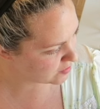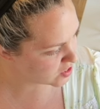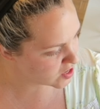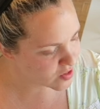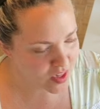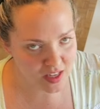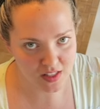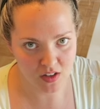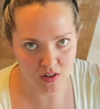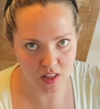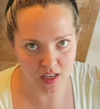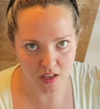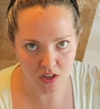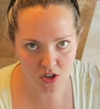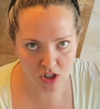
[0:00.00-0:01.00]
even though things are
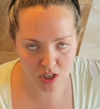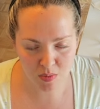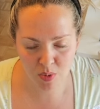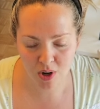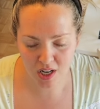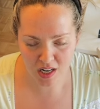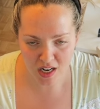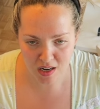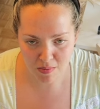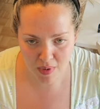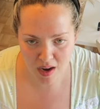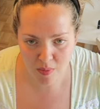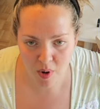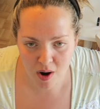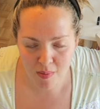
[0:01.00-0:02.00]
like usually pretty neat in
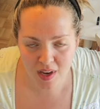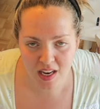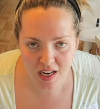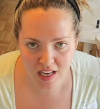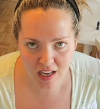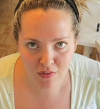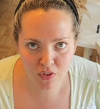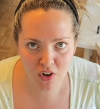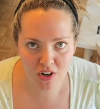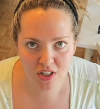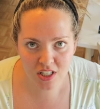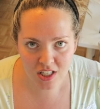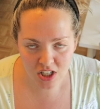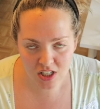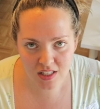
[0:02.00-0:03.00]
my apartment, if there
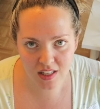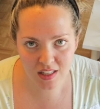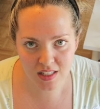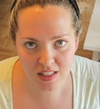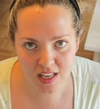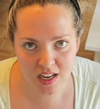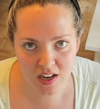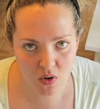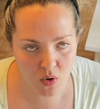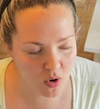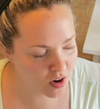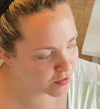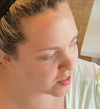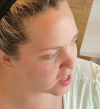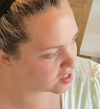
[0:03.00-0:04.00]
are dishes in the sink
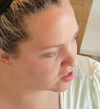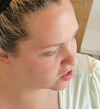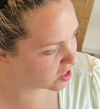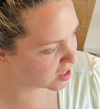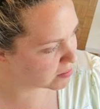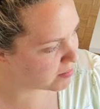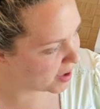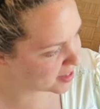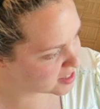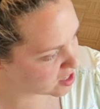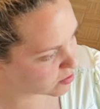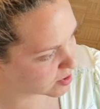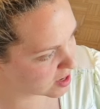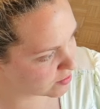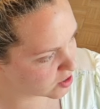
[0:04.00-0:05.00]
or if things are like
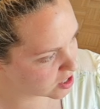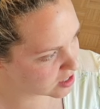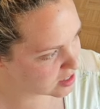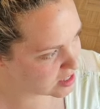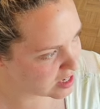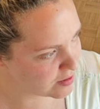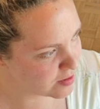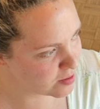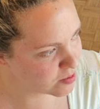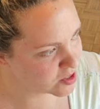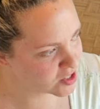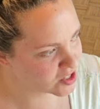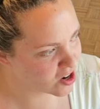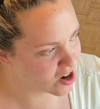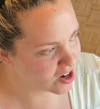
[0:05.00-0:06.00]
messy or whatever, Stevie will
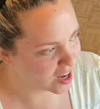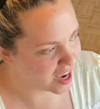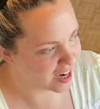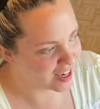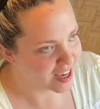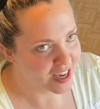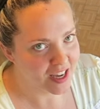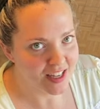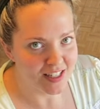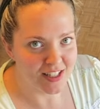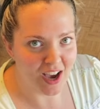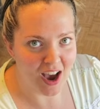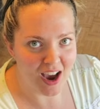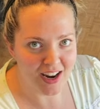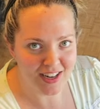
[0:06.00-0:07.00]
start like
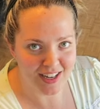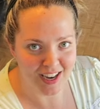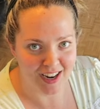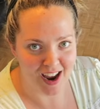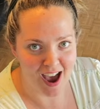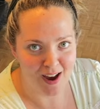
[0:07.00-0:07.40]
tidying